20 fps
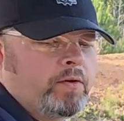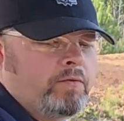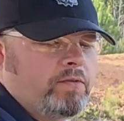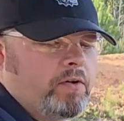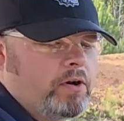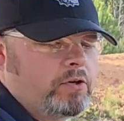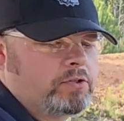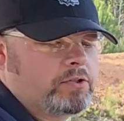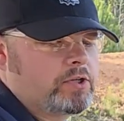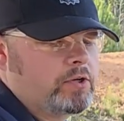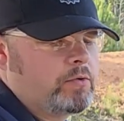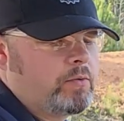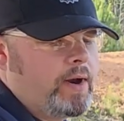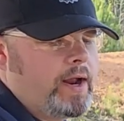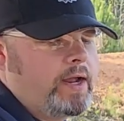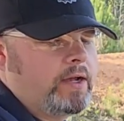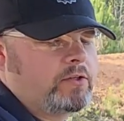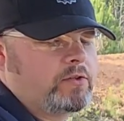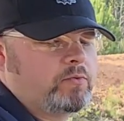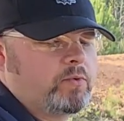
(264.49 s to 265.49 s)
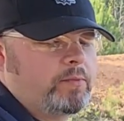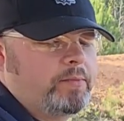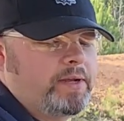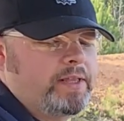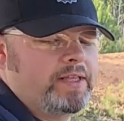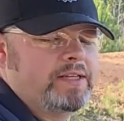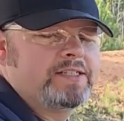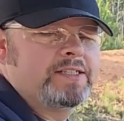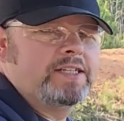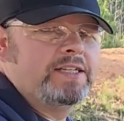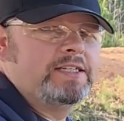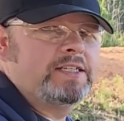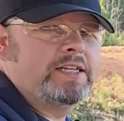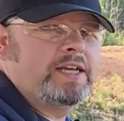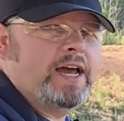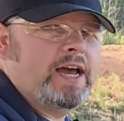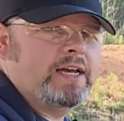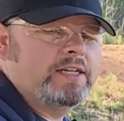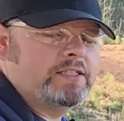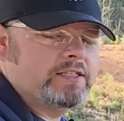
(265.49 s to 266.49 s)
First 2 rounds will be the
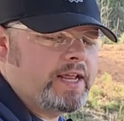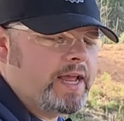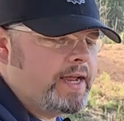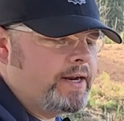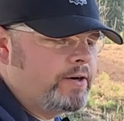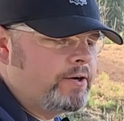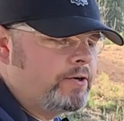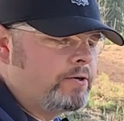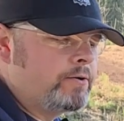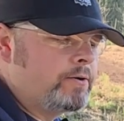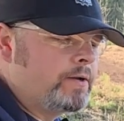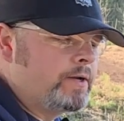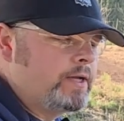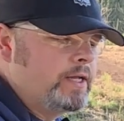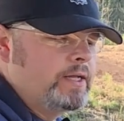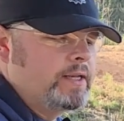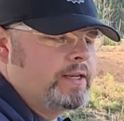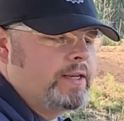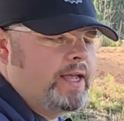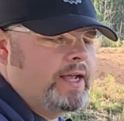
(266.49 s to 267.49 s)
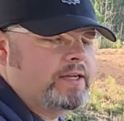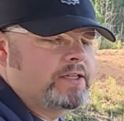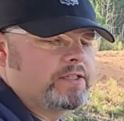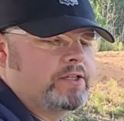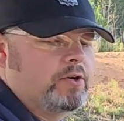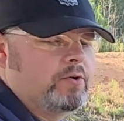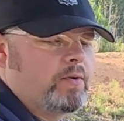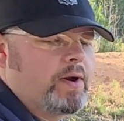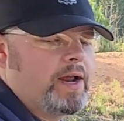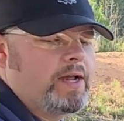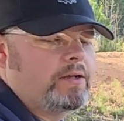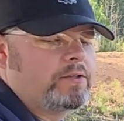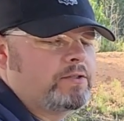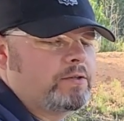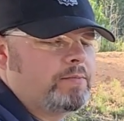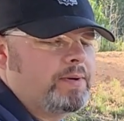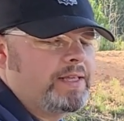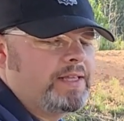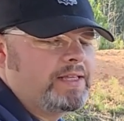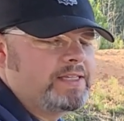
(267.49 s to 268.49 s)
CCI standard. Next 2 rounds
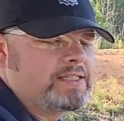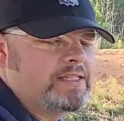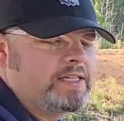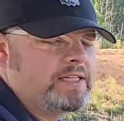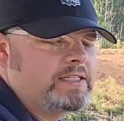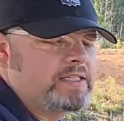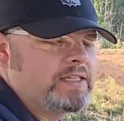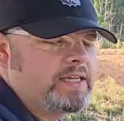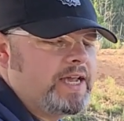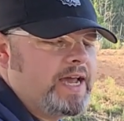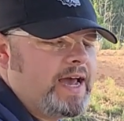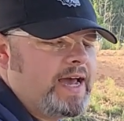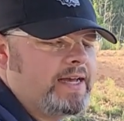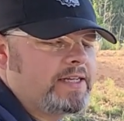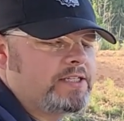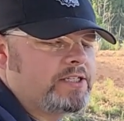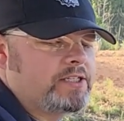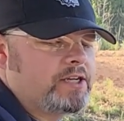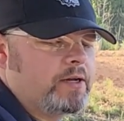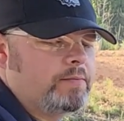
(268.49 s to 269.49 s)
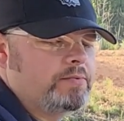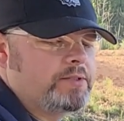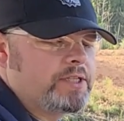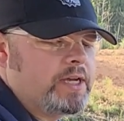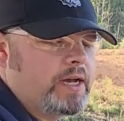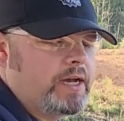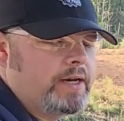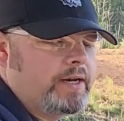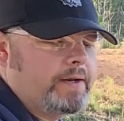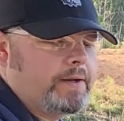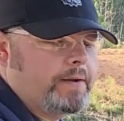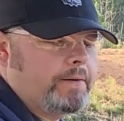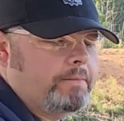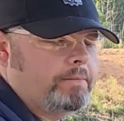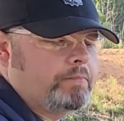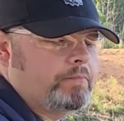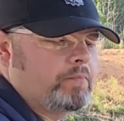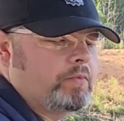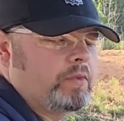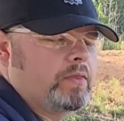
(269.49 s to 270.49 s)
will be the CCI subsonic.
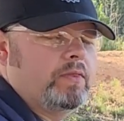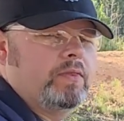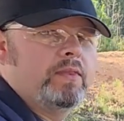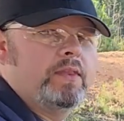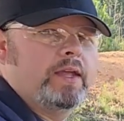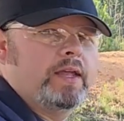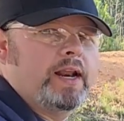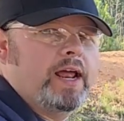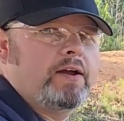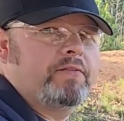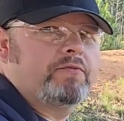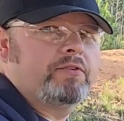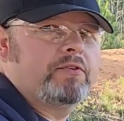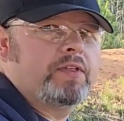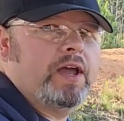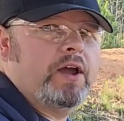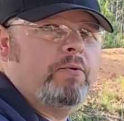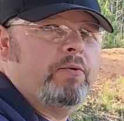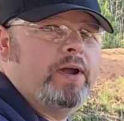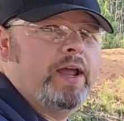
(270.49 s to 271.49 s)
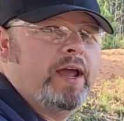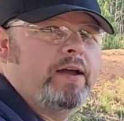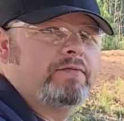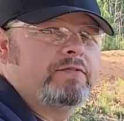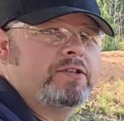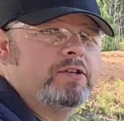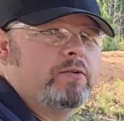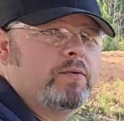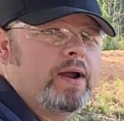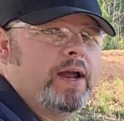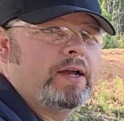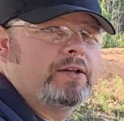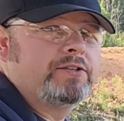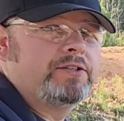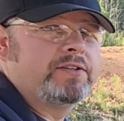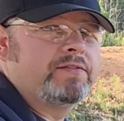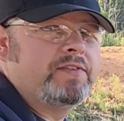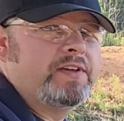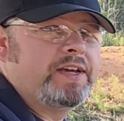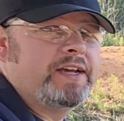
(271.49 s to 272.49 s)
Then after that, we have 2
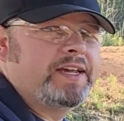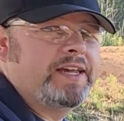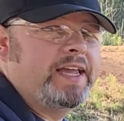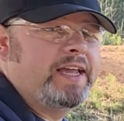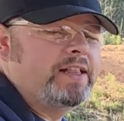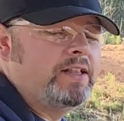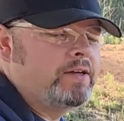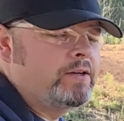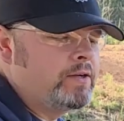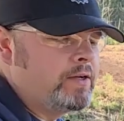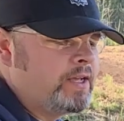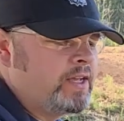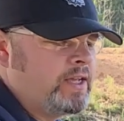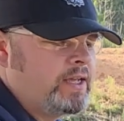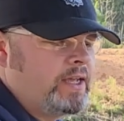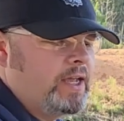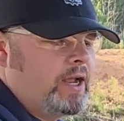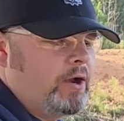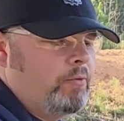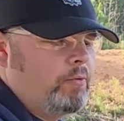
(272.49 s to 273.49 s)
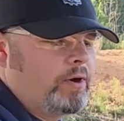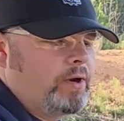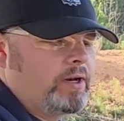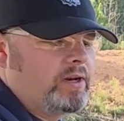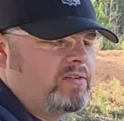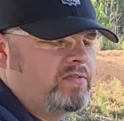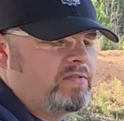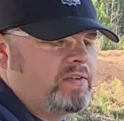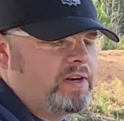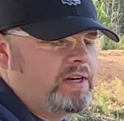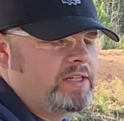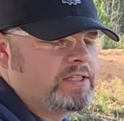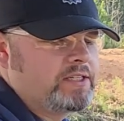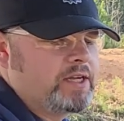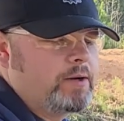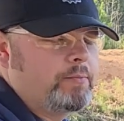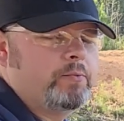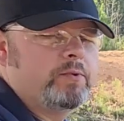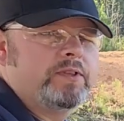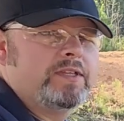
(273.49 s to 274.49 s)
rounds of the Aguila, and we're going to finish
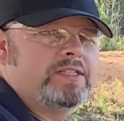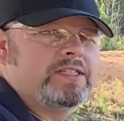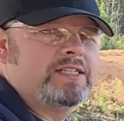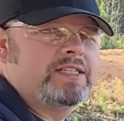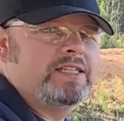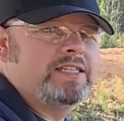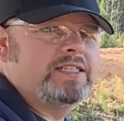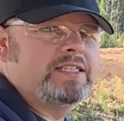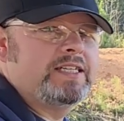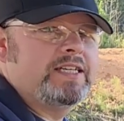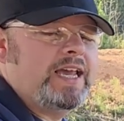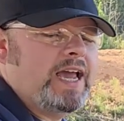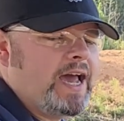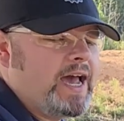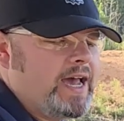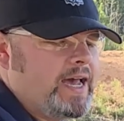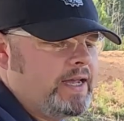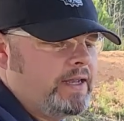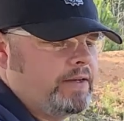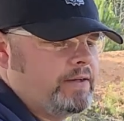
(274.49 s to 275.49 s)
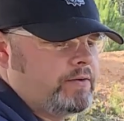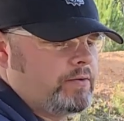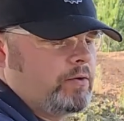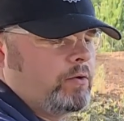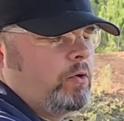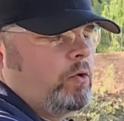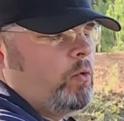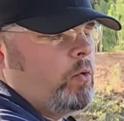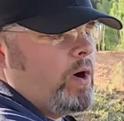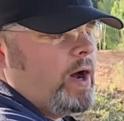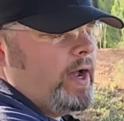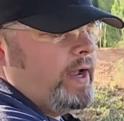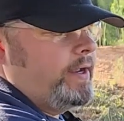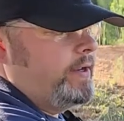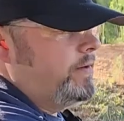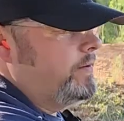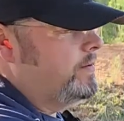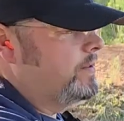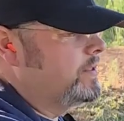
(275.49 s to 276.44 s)
up with the CCI quiet.